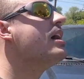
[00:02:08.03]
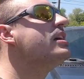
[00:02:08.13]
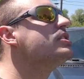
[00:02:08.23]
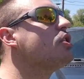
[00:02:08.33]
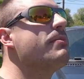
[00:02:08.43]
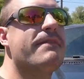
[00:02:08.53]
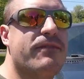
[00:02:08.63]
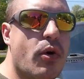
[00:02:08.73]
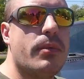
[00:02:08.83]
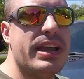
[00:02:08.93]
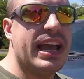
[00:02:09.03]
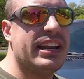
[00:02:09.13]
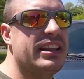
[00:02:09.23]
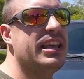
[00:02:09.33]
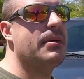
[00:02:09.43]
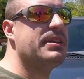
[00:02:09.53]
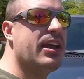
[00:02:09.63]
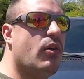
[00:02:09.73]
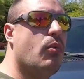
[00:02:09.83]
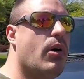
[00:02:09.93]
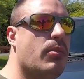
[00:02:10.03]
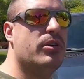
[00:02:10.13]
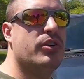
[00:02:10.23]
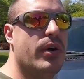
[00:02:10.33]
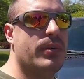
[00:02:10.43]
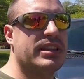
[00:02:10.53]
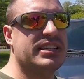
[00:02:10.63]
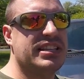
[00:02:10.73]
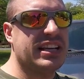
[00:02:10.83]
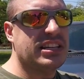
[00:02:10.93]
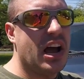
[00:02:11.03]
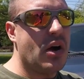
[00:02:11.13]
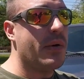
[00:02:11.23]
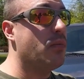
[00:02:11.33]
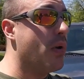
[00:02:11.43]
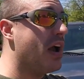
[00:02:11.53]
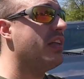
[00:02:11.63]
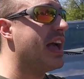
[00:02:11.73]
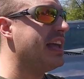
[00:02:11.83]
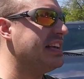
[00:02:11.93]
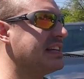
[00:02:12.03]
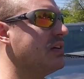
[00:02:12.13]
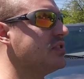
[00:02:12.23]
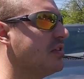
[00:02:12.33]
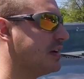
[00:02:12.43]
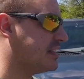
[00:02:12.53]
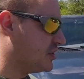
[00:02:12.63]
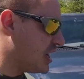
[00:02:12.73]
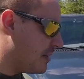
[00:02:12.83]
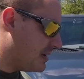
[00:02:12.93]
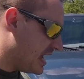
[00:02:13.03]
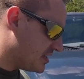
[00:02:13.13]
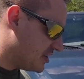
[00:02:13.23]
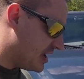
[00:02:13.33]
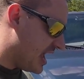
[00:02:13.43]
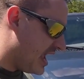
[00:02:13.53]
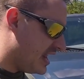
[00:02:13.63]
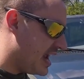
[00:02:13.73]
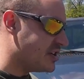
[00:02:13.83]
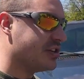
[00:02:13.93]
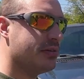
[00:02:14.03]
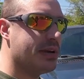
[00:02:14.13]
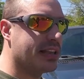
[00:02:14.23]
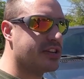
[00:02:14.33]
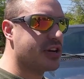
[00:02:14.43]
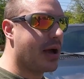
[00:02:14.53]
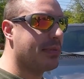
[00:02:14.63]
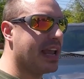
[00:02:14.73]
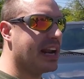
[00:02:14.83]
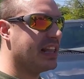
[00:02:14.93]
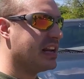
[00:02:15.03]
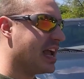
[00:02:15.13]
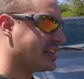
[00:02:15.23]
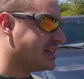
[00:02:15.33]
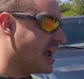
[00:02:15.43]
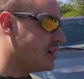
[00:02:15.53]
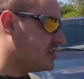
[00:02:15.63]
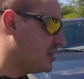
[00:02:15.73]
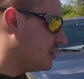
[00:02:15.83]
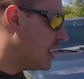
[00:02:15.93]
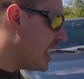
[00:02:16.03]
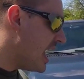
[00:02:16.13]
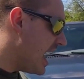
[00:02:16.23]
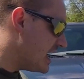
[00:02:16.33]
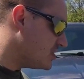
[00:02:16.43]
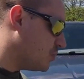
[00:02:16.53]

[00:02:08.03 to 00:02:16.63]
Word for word: So before we get into the update on what we're doing with the 6.0 and where that is, I was over at the shop yesterday and I should be at the shop again in the next day or two as